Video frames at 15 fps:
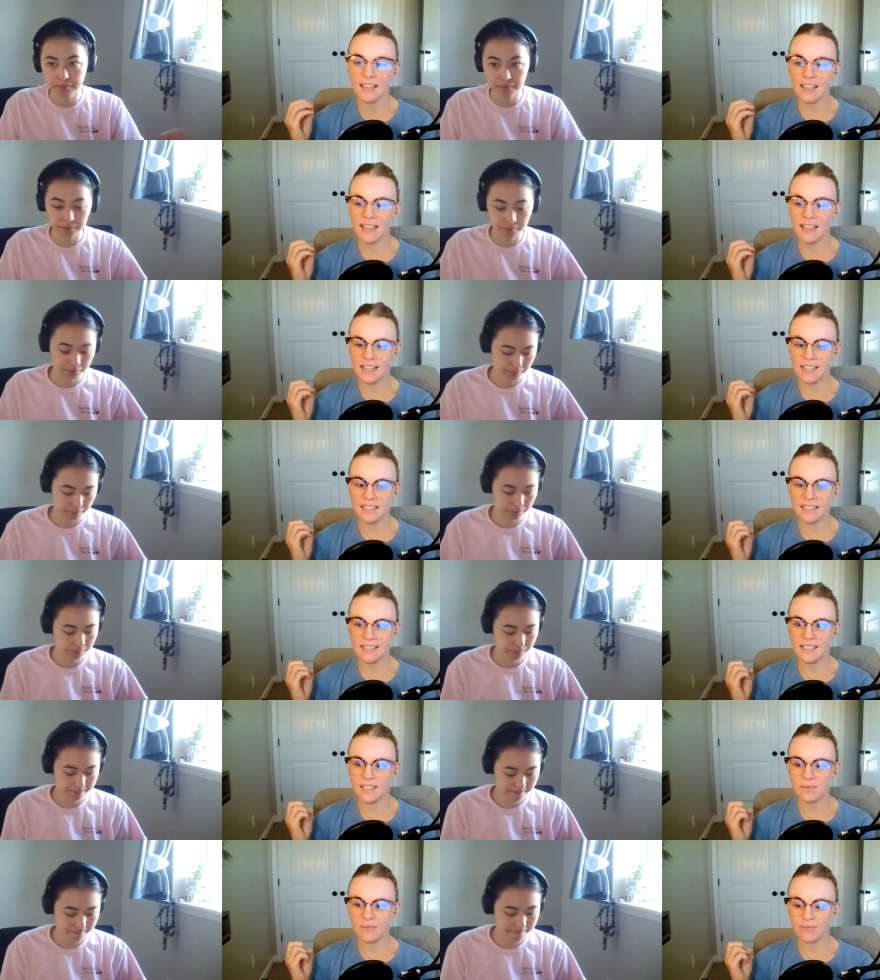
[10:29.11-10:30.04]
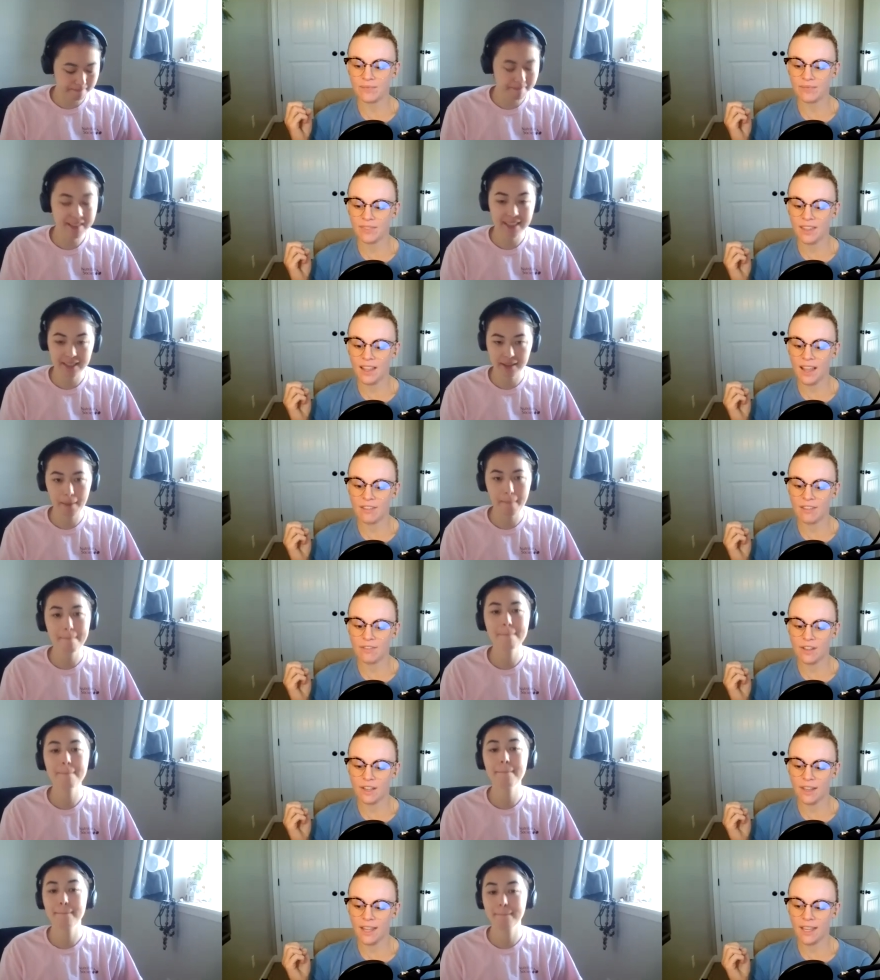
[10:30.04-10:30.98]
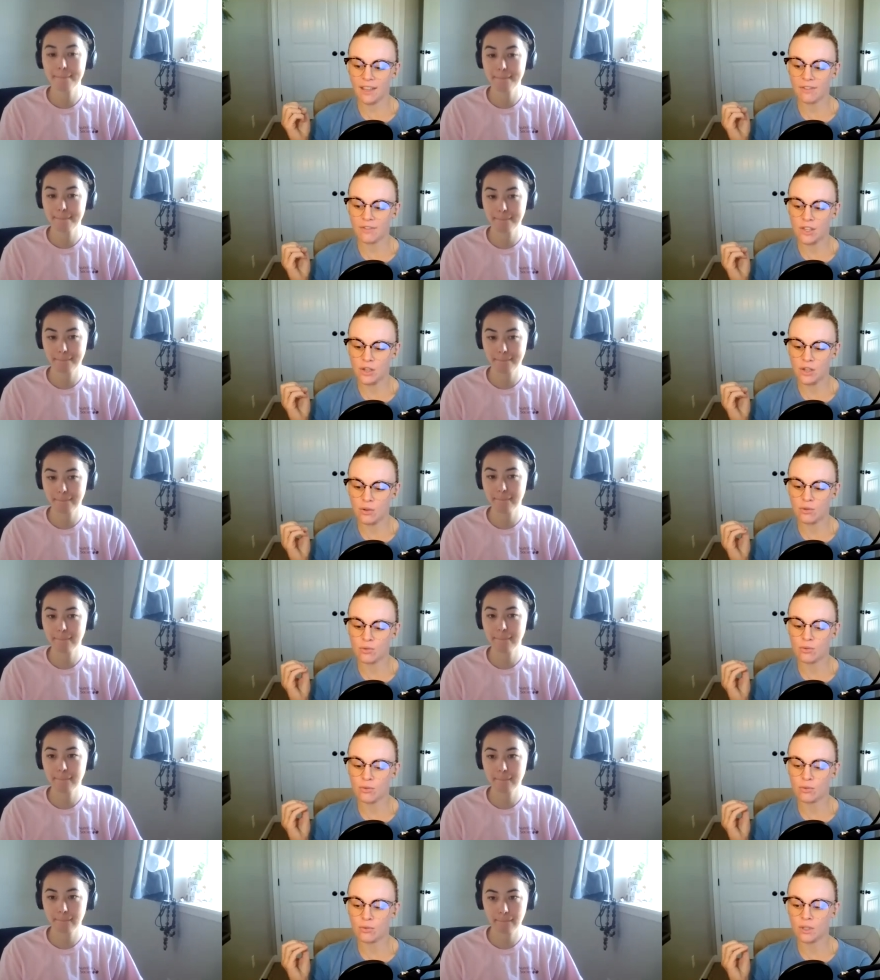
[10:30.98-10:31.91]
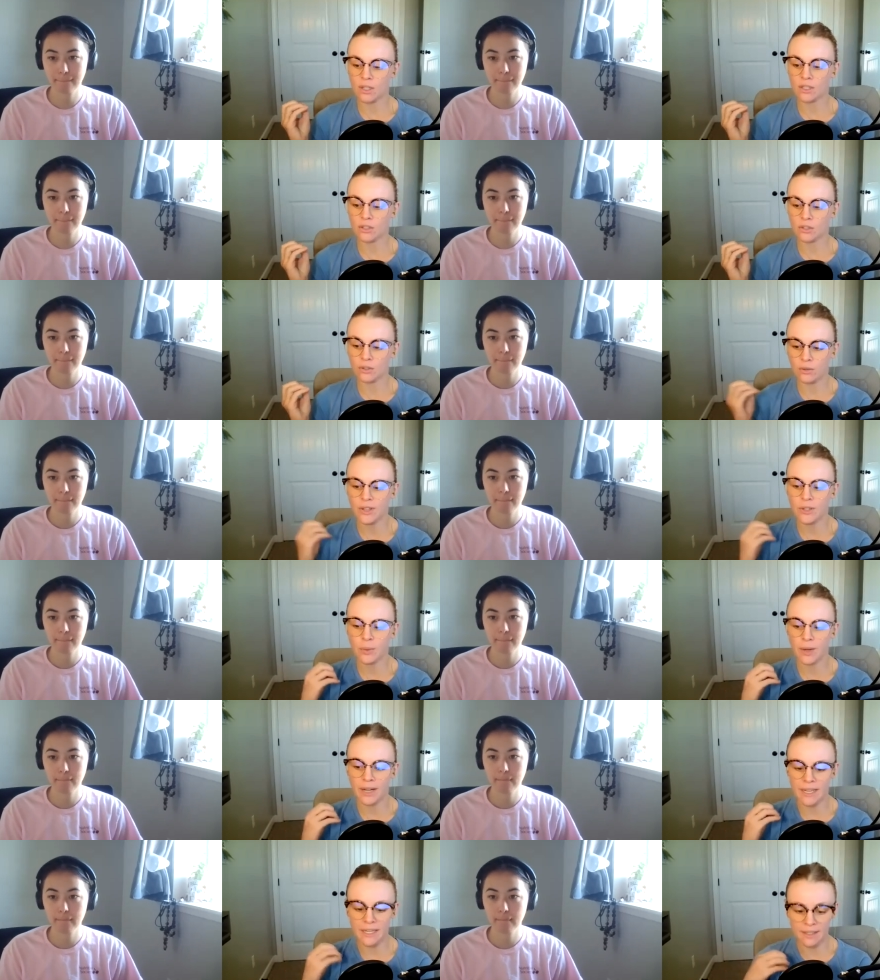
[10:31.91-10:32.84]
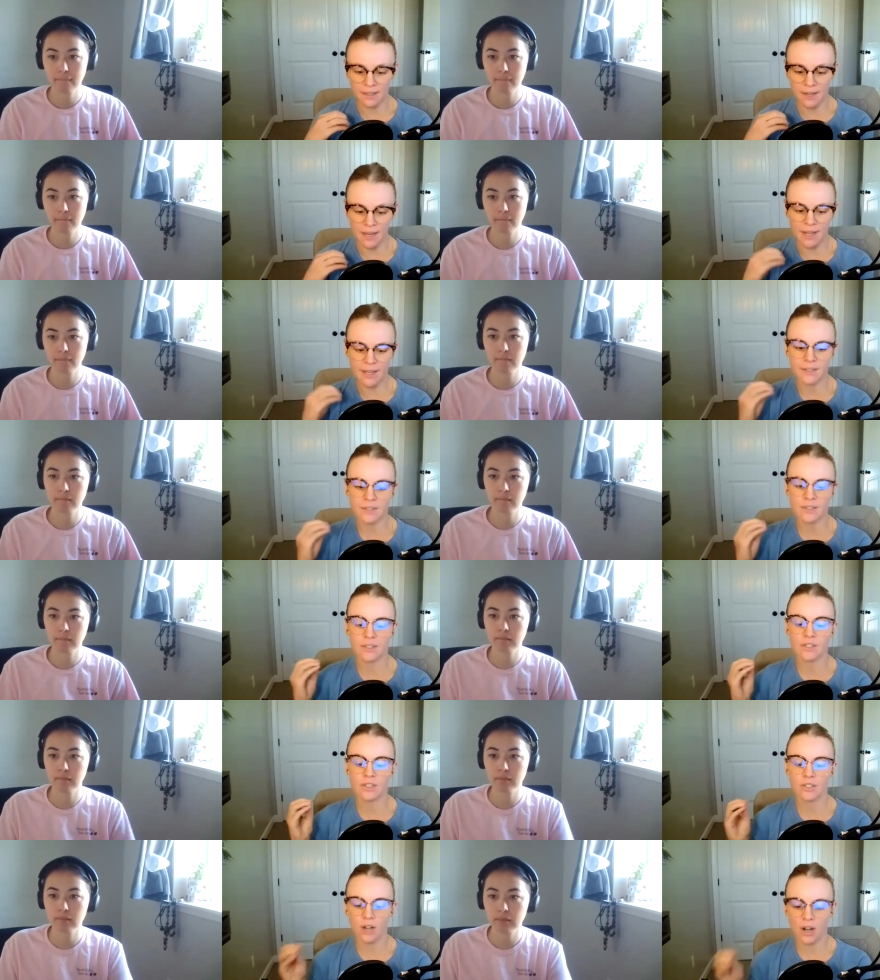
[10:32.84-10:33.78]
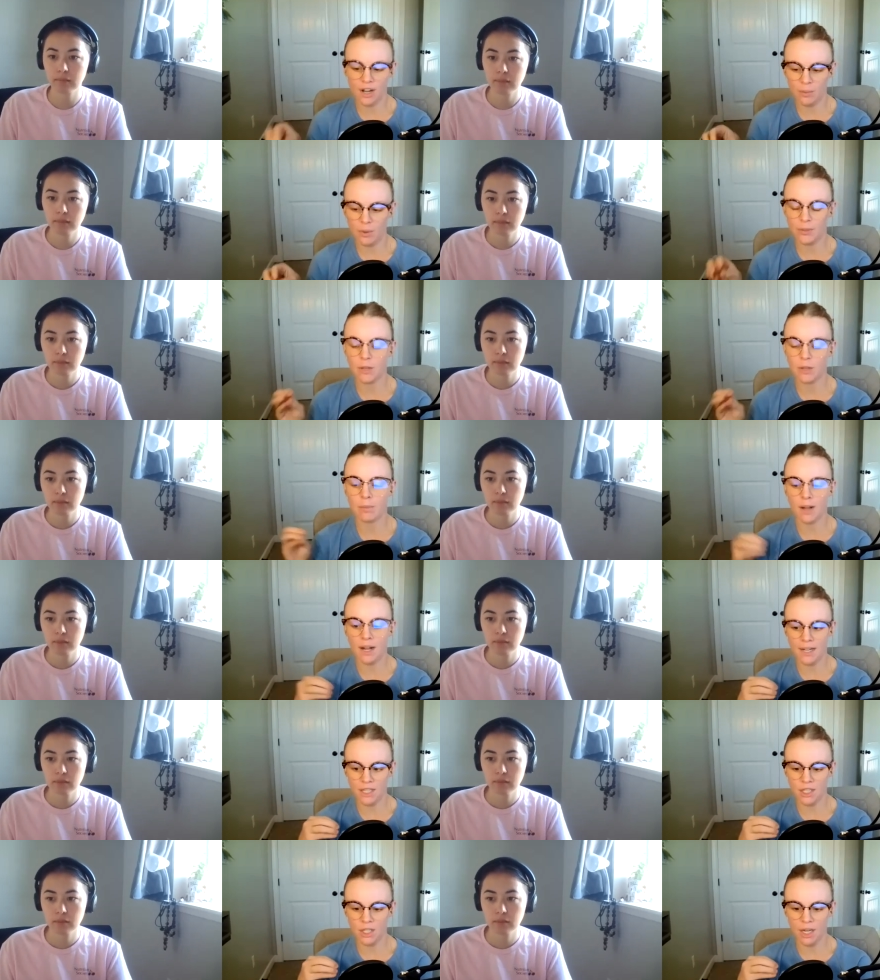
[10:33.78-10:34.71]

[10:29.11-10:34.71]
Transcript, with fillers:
Speaker 1: and i feel like if you do these what i eat in a days starting with the body